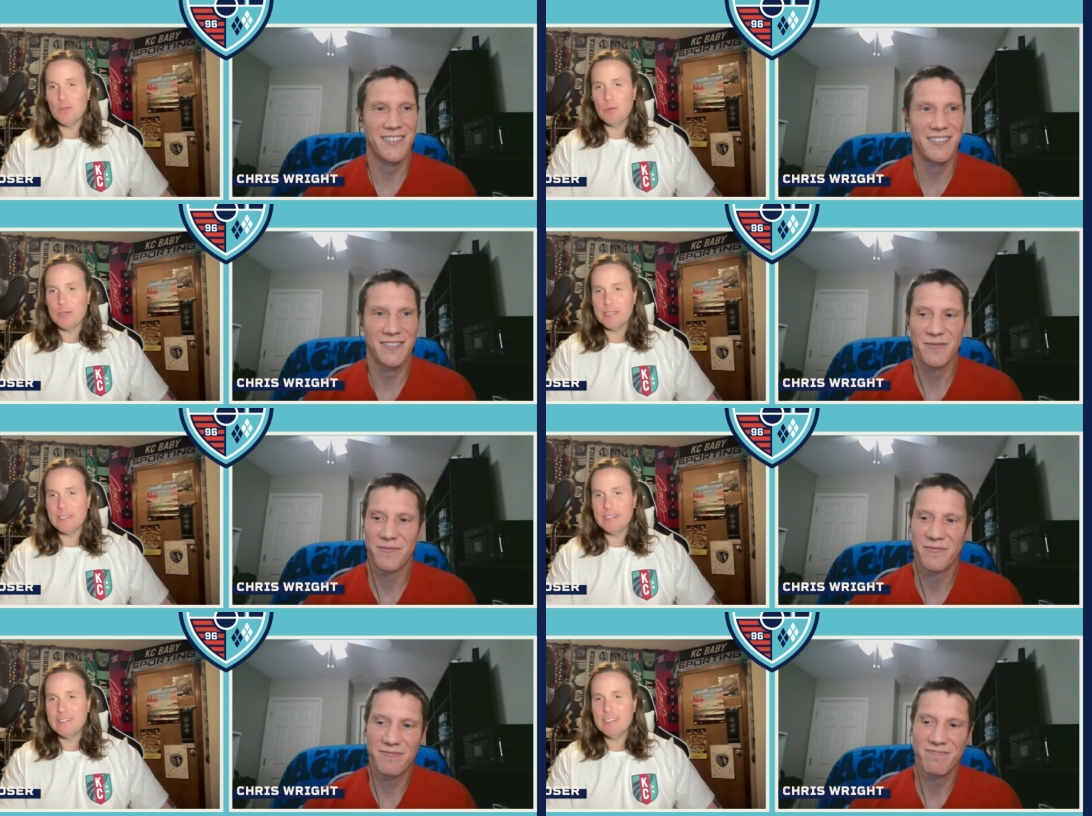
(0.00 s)
Speaker 1: over the
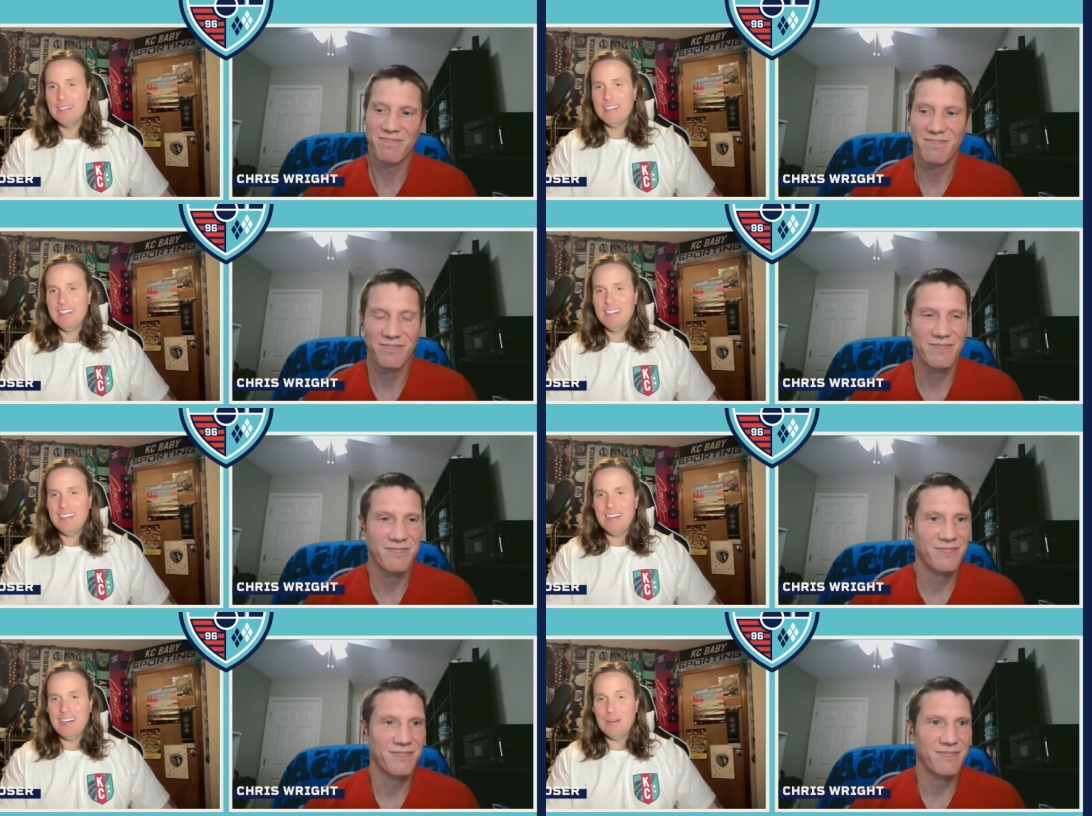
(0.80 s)
weekend.
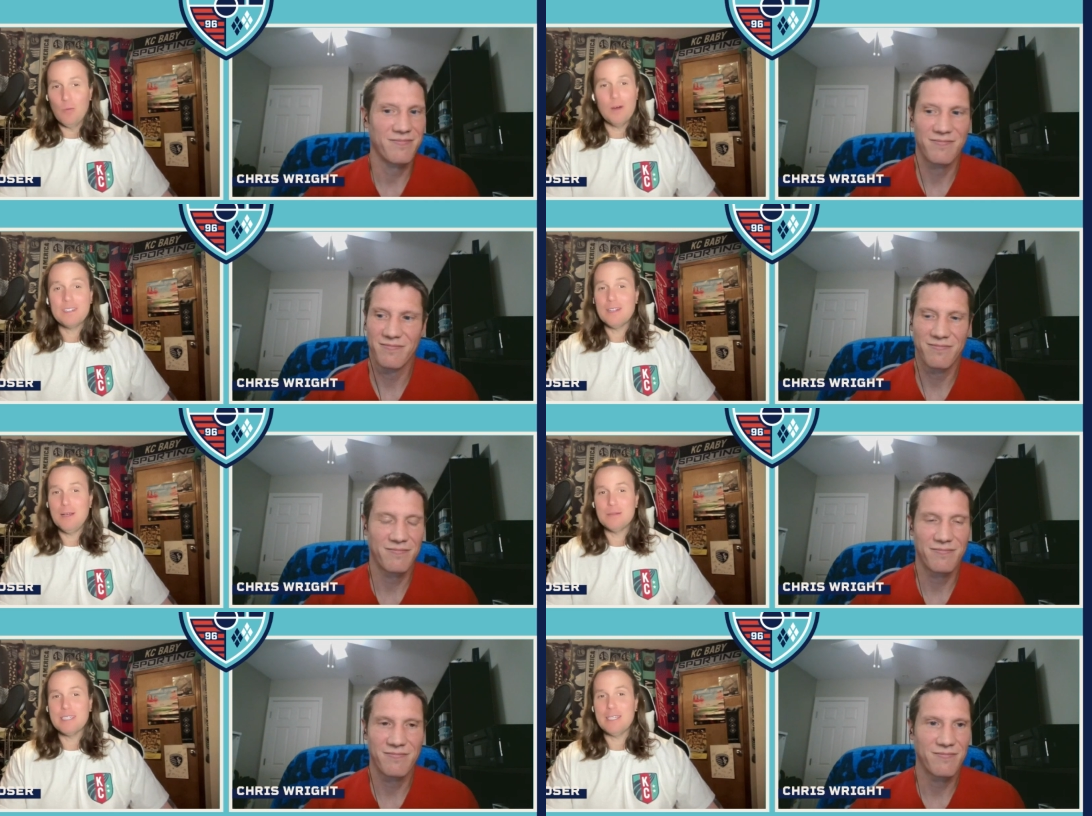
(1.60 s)
Uh, one
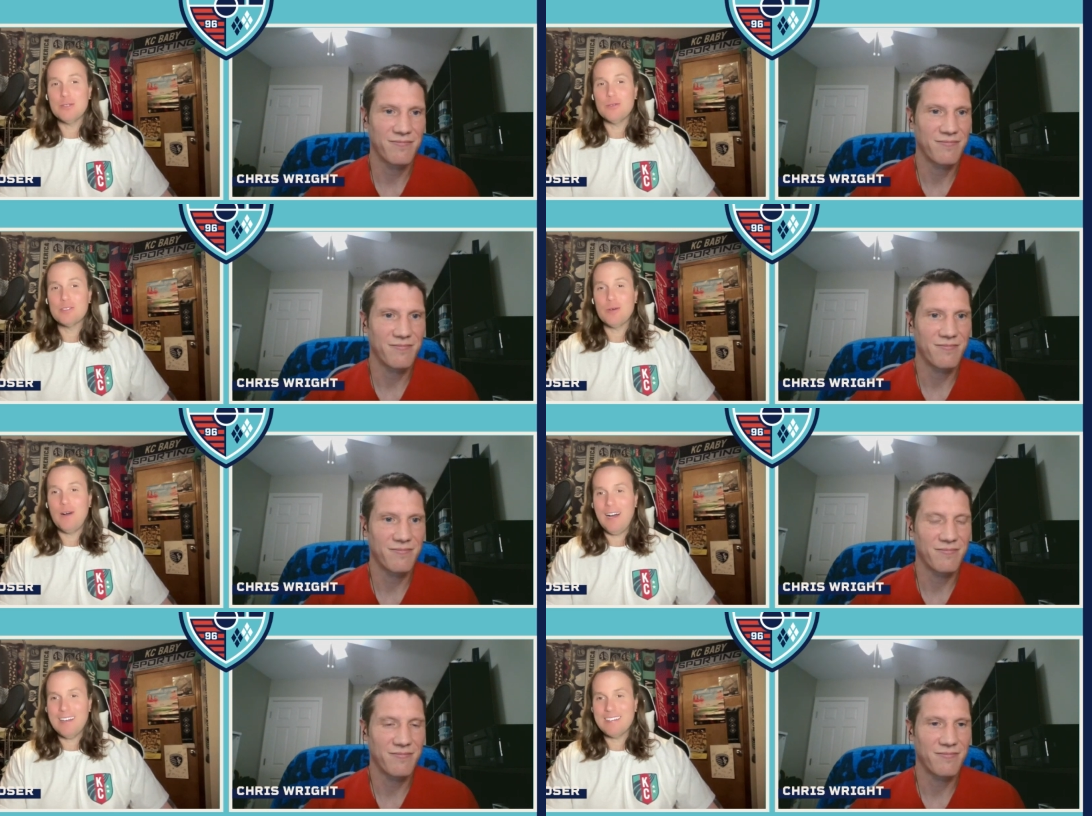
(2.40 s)
club is not doing
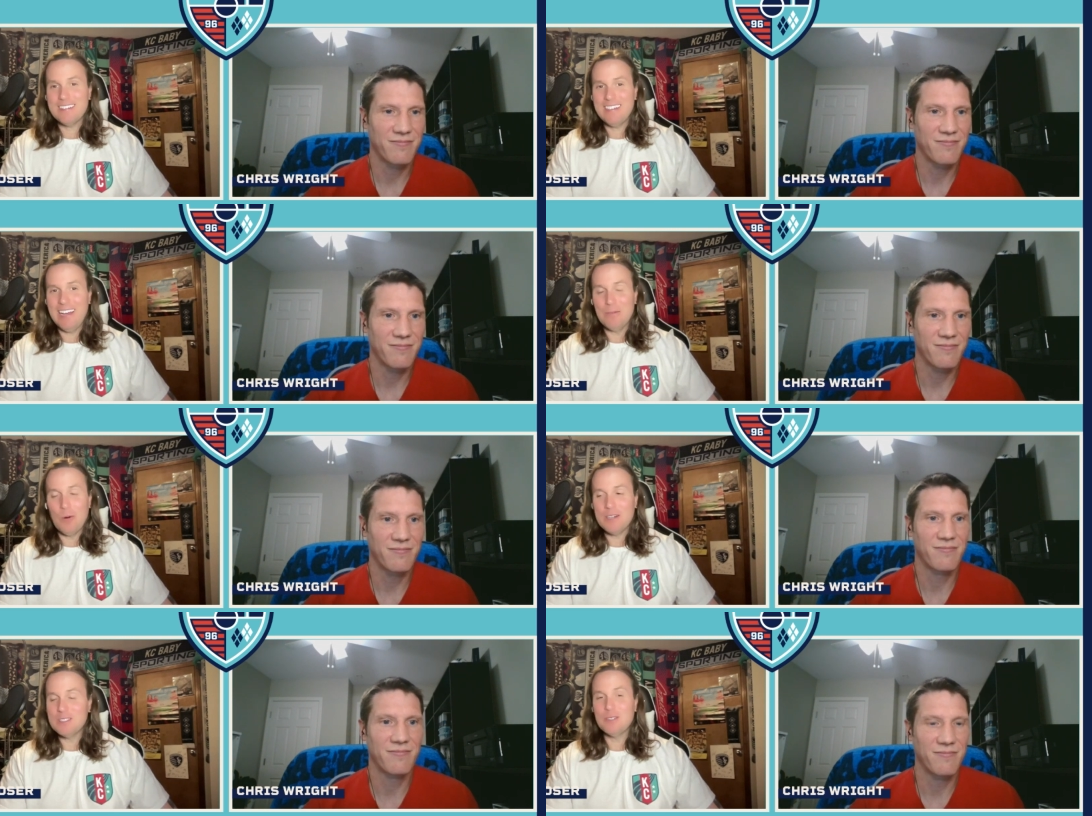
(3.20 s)
so hot,
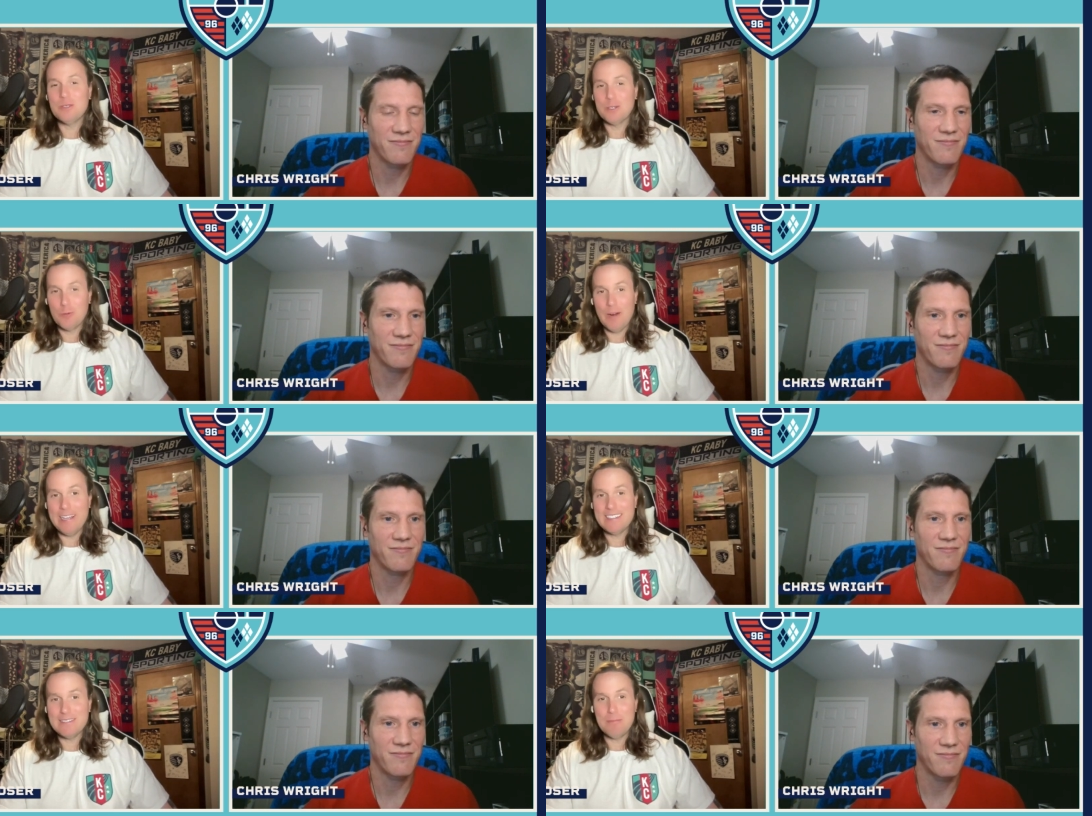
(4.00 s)
and one is doing
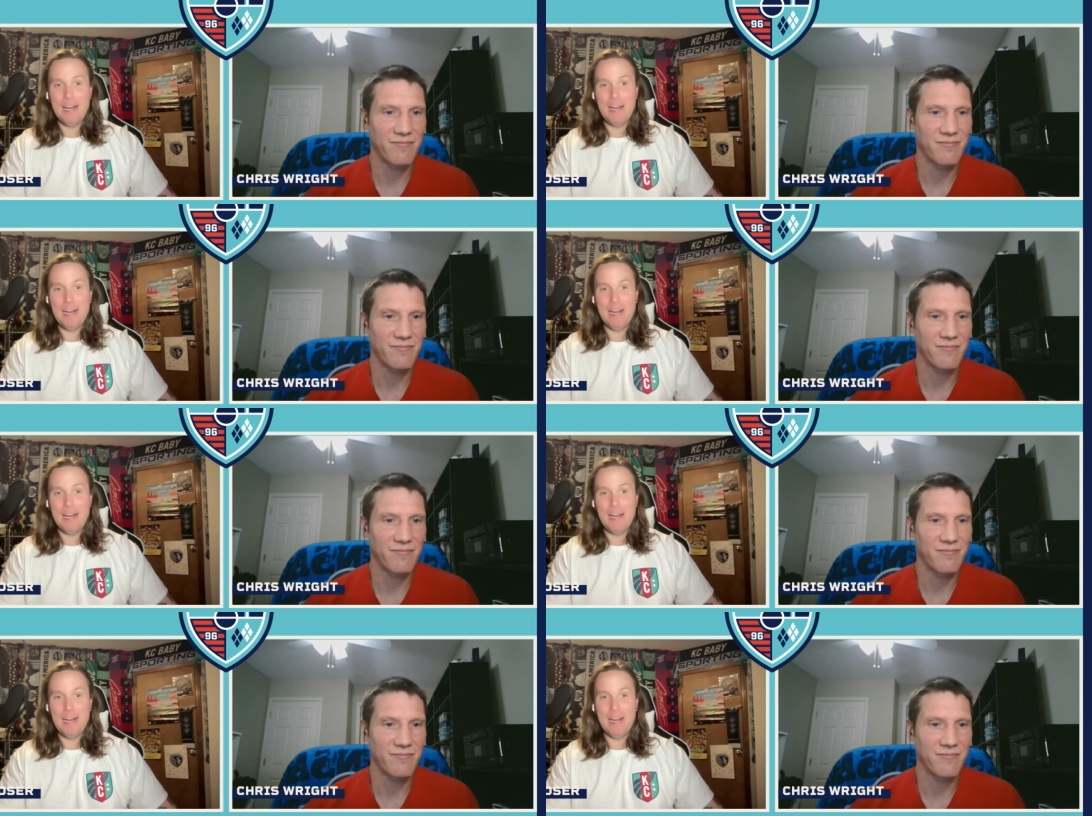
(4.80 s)
great.